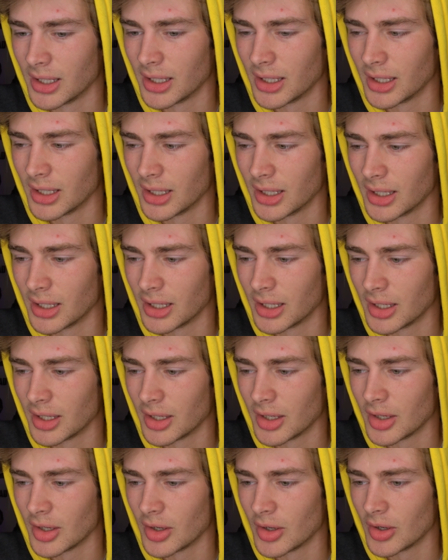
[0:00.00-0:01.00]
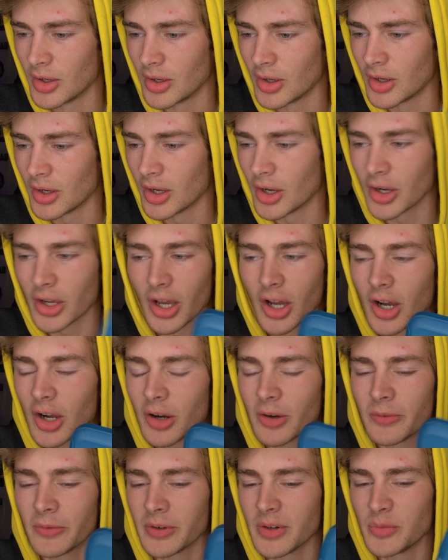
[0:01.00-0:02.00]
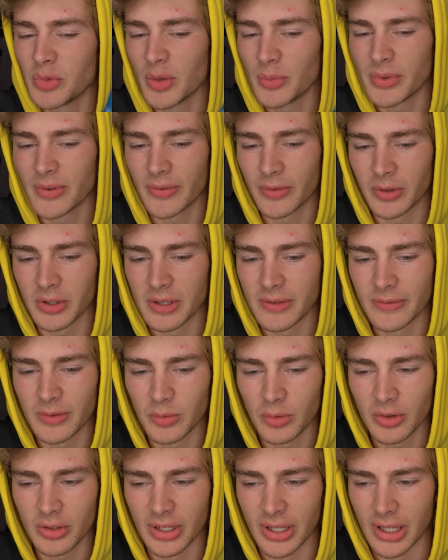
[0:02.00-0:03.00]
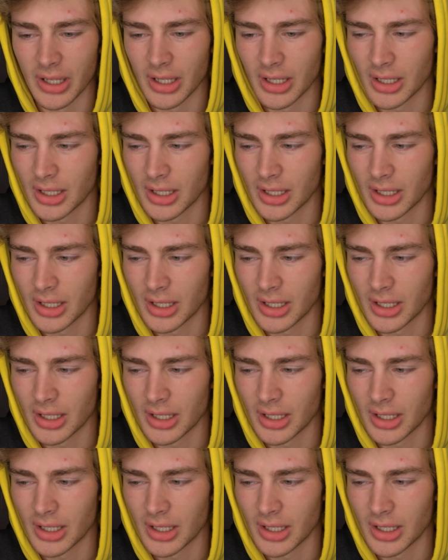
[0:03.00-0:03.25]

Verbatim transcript: Yes. Okay, I got a free puppy for you if you want it.